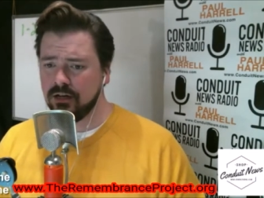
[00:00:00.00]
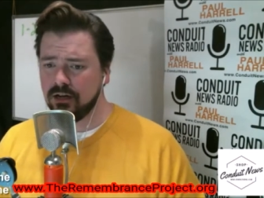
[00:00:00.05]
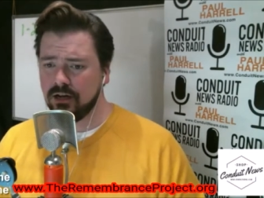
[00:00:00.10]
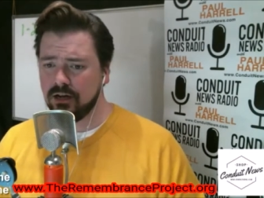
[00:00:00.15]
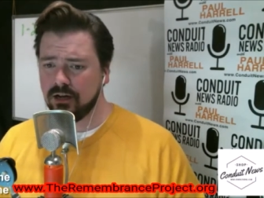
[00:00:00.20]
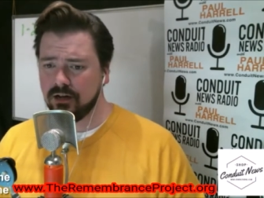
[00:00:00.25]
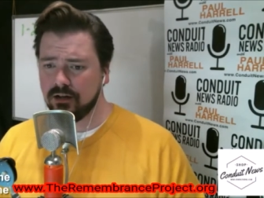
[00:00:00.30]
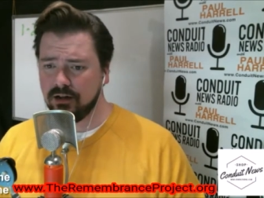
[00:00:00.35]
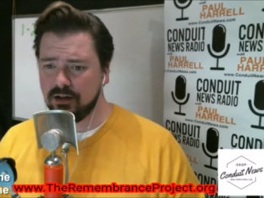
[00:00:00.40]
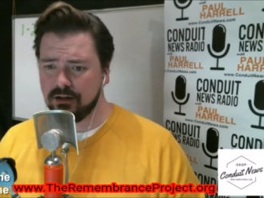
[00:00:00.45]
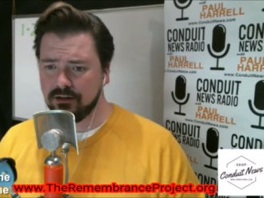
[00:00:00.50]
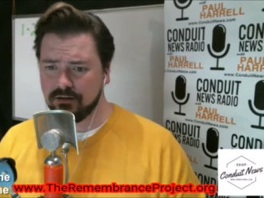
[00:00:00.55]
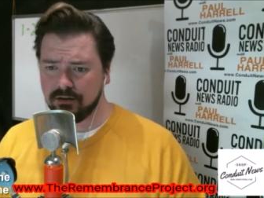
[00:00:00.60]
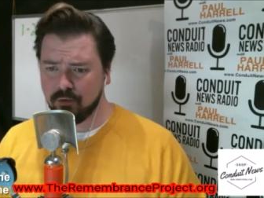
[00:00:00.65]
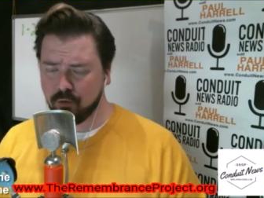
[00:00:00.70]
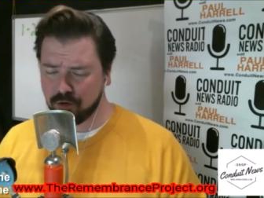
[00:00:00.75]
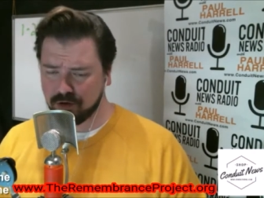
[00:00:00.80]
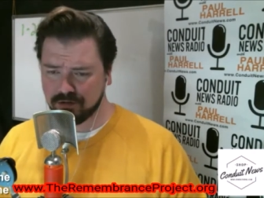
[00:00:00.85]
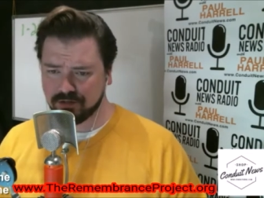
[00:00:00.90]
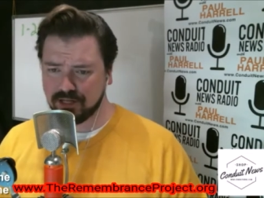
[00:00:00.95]
an
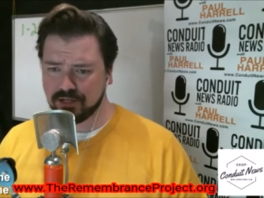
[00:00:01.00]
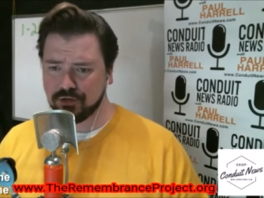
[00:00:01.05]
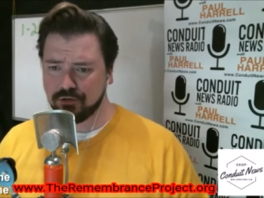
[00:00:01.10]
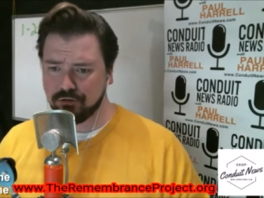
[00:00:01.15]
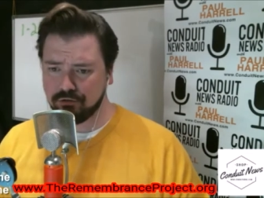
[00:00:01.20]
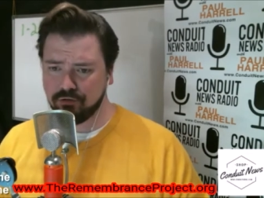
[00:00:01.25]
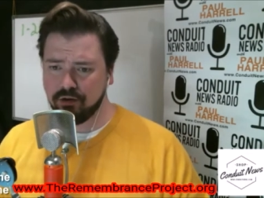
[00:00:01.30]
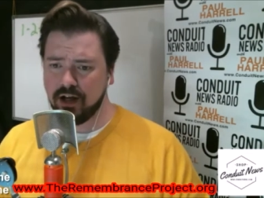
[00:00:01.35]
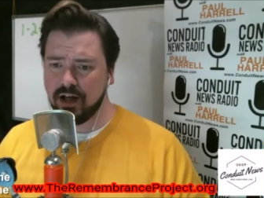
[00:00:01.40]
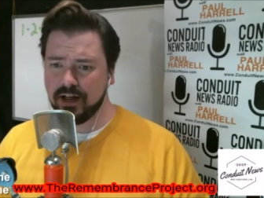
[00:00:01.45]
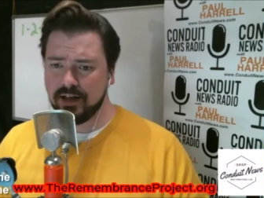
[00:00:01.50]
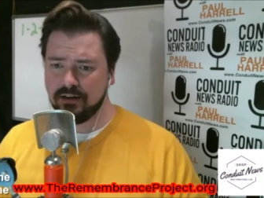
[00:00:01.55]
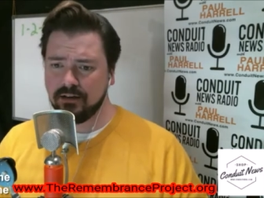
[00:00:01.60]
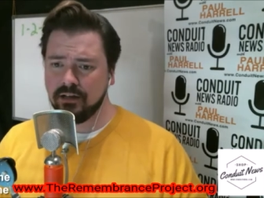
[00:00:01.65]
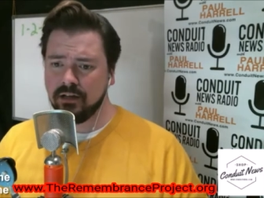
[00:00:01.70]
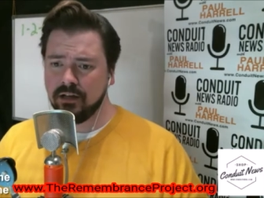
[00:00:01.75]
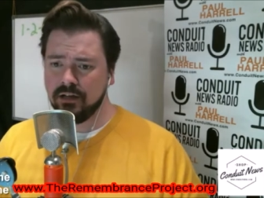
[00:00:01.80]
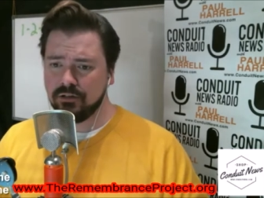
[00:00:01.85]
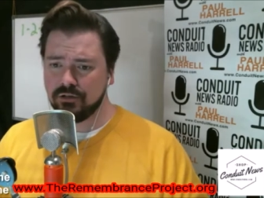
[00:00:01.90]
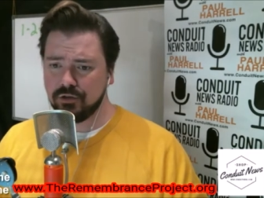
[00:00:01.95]
organization trying
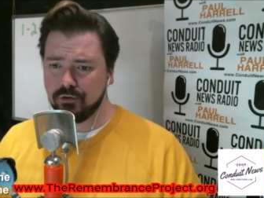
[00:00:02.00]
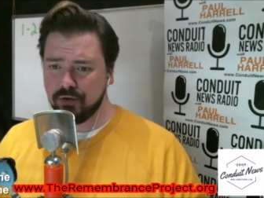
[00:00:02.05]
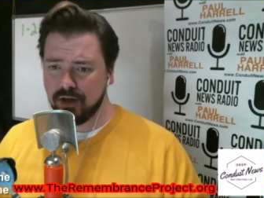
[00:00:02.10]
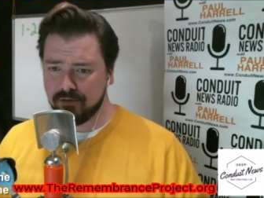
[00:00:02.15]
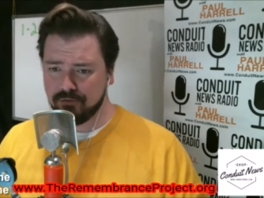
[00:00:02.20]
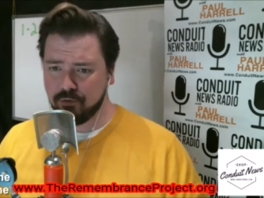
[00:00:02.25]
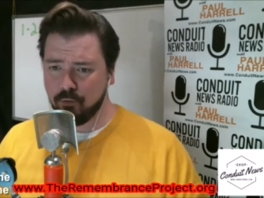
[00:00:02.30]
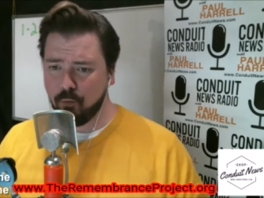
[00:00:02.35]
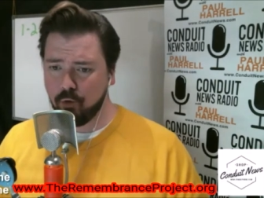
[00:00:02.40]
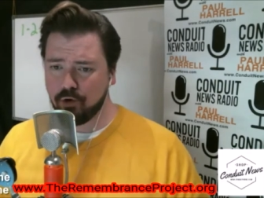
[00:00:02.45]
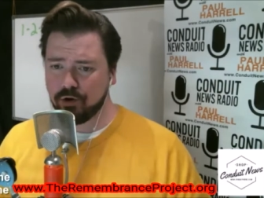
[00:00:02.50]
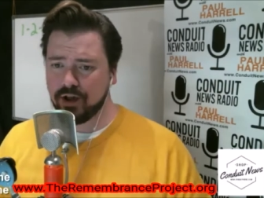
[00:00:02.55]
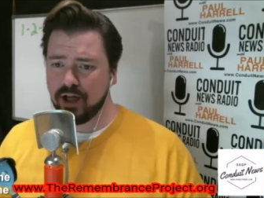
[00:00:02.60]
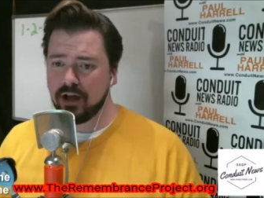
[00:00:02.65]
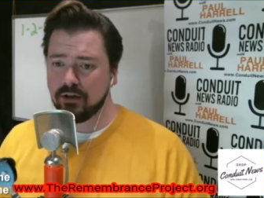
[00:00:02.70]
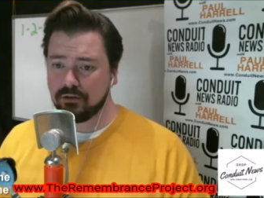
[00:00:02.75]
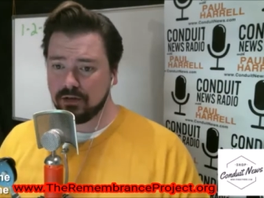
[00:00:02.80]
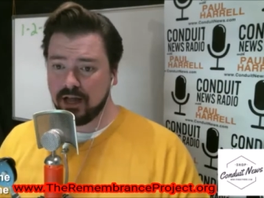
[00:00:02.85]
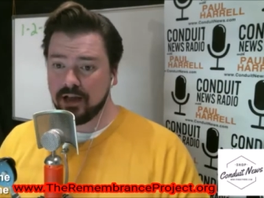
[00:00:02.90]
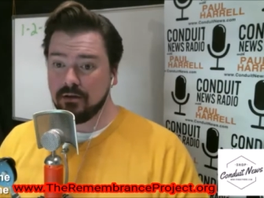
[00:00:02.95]
to get the word
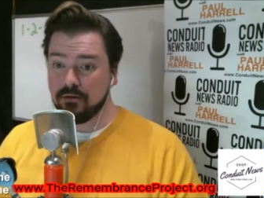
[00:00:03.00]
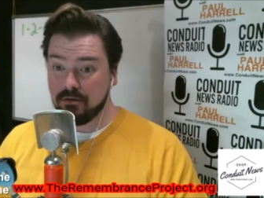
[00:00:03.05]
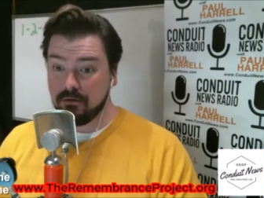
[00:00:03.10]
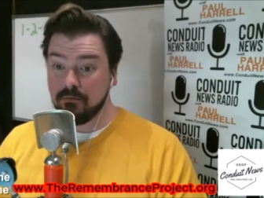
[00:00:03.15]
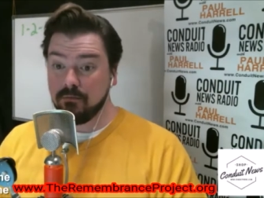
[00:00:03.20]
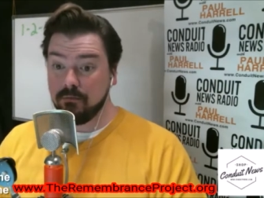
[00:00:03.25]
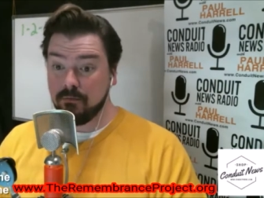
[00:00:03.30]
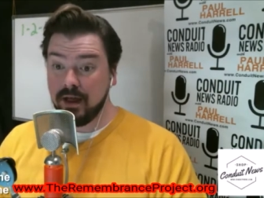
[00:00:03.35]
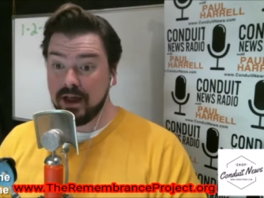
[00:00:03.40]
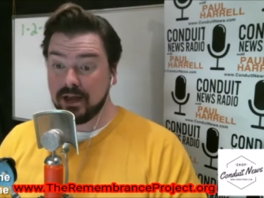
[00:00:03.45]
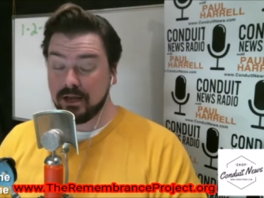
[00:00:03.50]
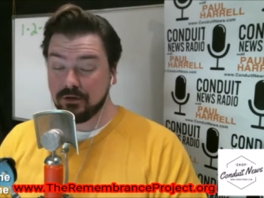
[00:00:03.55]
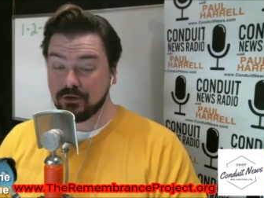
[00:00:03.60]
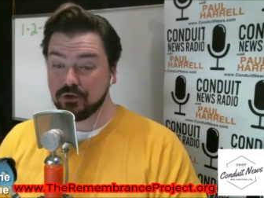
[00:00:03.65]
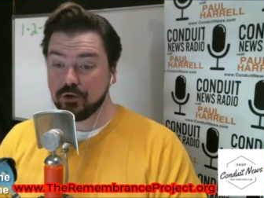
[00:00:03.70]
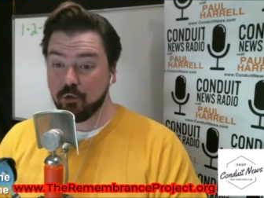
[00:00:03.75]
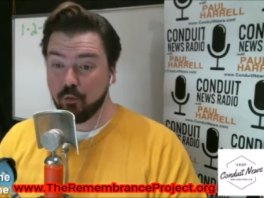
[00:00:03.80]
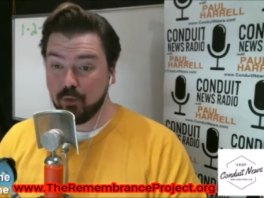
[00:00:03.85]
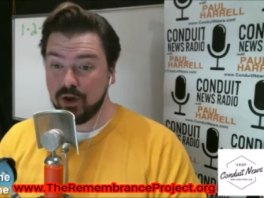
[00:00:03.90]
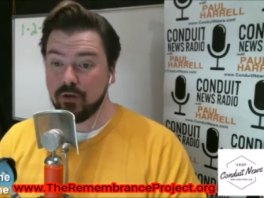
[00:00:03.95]
out and making
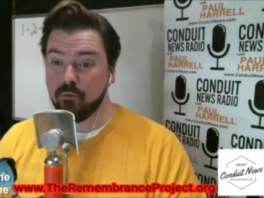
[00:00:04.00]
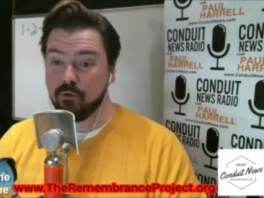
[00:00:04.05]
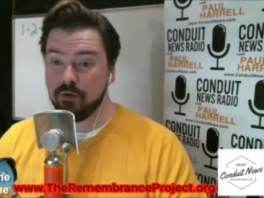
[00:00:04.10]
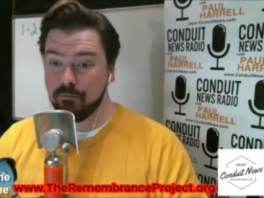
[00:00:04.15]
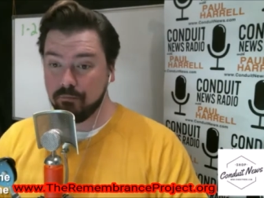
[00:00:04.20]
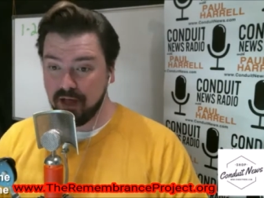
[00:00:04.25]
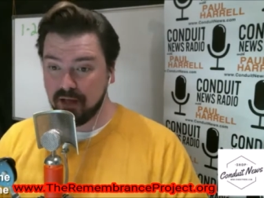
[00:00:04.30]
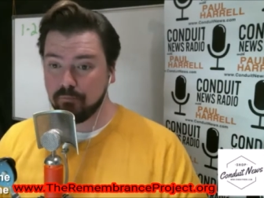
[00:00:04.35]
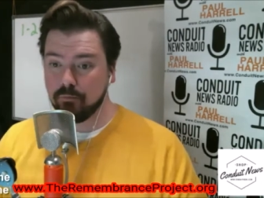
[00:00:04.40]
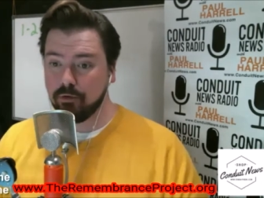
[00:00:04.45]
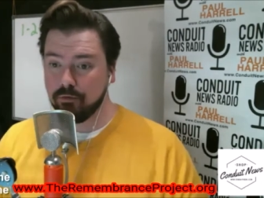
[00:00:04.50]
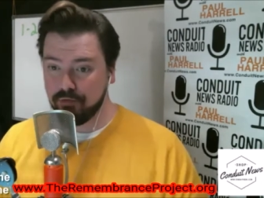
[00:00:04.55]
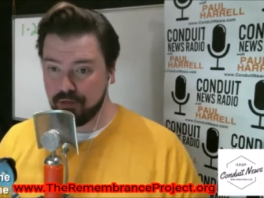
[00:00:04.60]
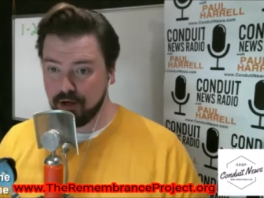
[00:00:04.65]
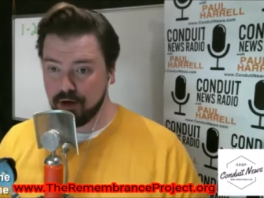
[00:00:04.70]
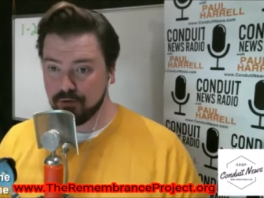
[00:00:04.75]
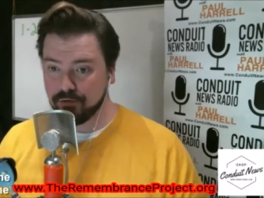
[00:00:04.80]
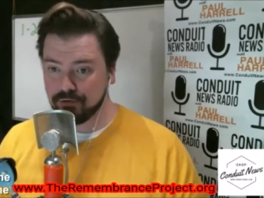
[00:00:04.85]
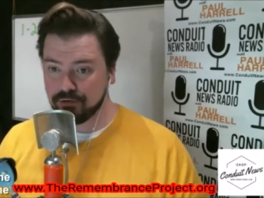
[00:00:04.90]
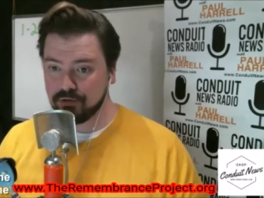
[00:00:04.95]
sure we remember
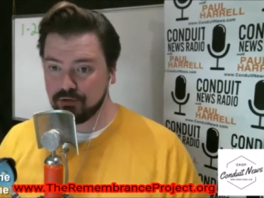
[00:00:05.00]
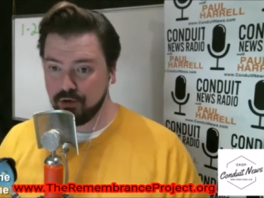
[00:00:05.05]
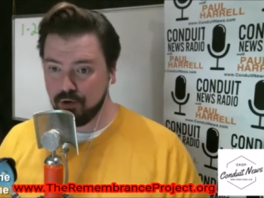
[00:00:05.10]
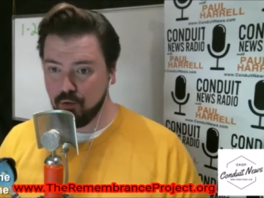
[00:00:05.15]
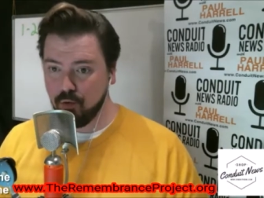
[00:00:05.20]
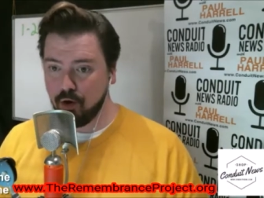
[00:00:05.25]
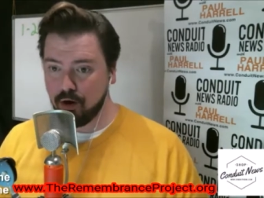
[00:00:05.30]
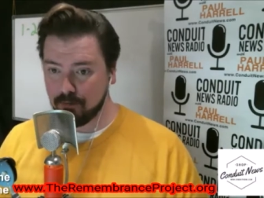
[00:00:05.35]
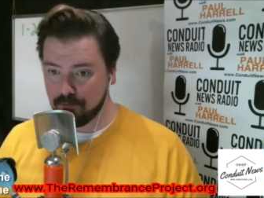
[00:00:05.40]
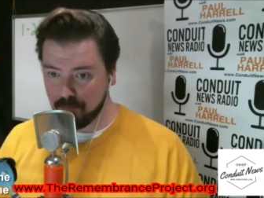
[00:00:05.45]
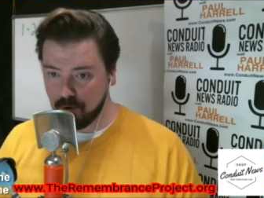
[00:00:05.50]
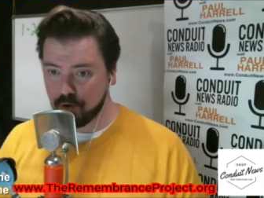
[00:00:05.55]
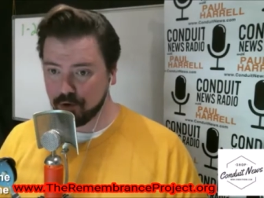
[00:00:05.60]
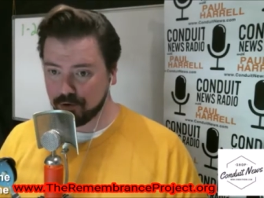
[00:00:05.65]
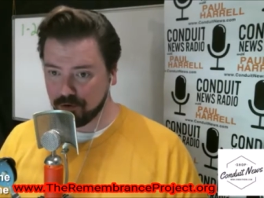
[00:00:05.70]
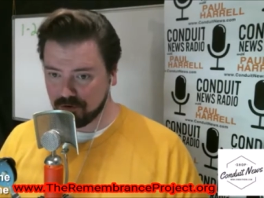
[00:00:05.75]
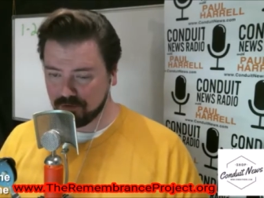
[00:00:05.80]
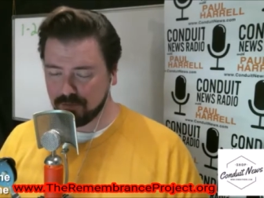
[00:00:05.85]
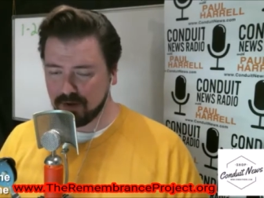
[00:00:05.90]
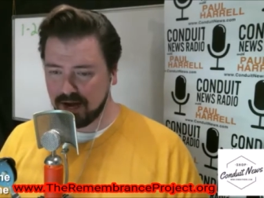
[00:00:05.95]
those who are
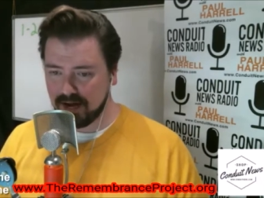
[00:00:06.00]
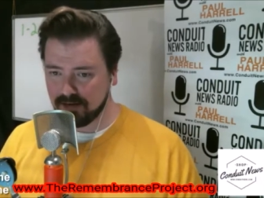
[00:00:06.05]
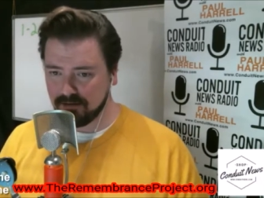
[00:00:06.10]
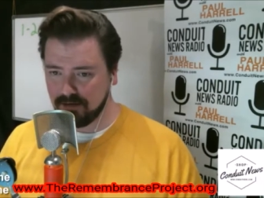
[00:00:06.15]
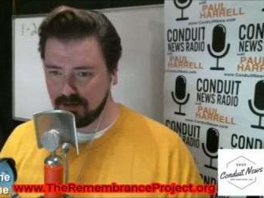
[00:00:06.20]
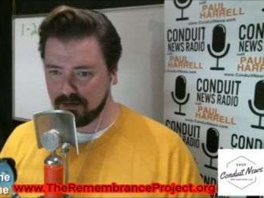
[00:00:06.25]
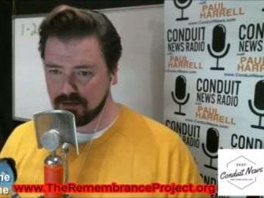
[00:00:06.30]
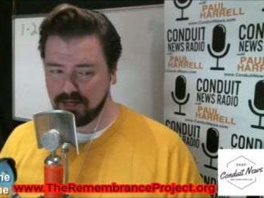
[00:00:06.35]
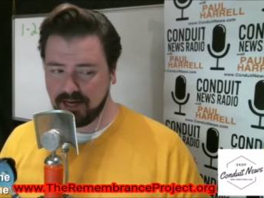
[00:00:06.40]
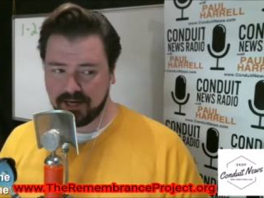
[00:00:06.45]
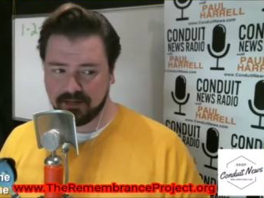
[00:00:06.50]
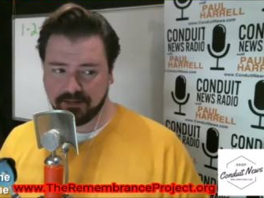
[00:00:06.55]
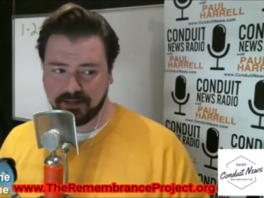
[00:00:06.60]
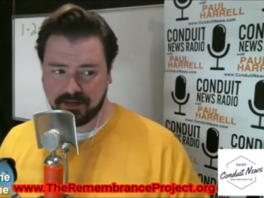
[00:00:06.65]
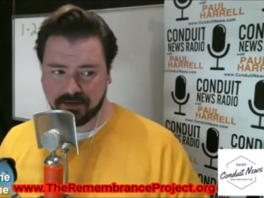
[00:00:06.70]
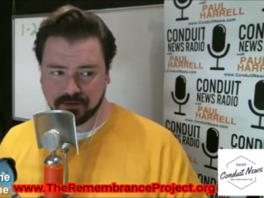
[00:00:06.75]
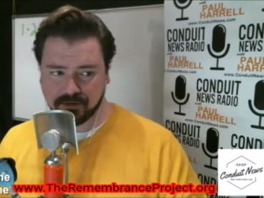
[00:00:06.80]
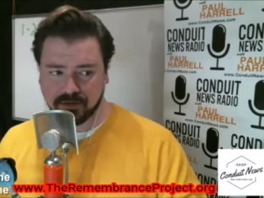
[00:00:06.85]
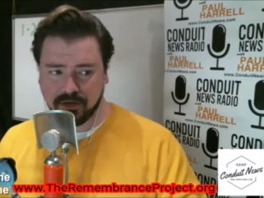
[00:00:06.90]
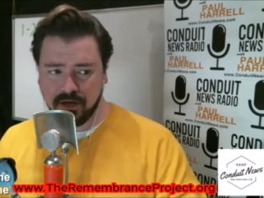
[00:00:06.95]
murdered by illegal
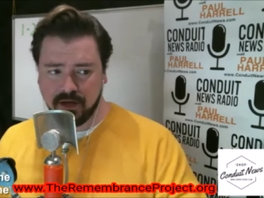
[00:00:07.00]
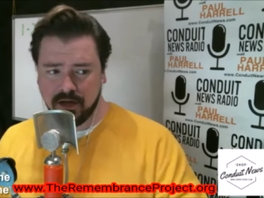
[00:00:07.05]
aliens.